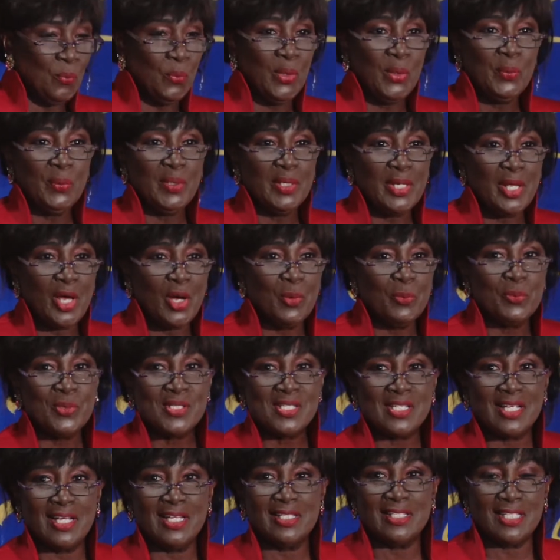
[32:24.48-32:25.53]
We will now
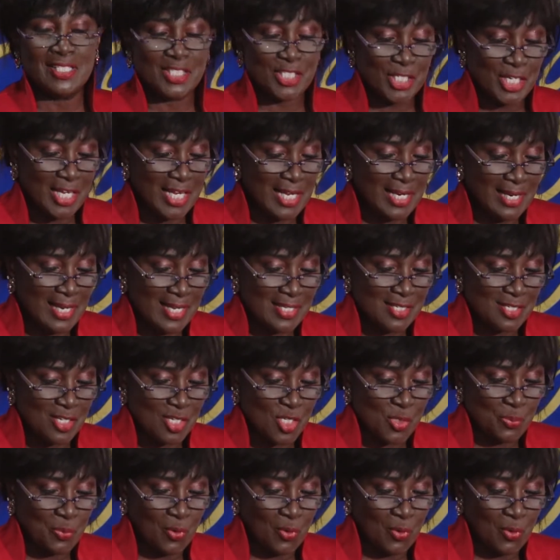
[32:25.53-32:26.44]
present the J. Lester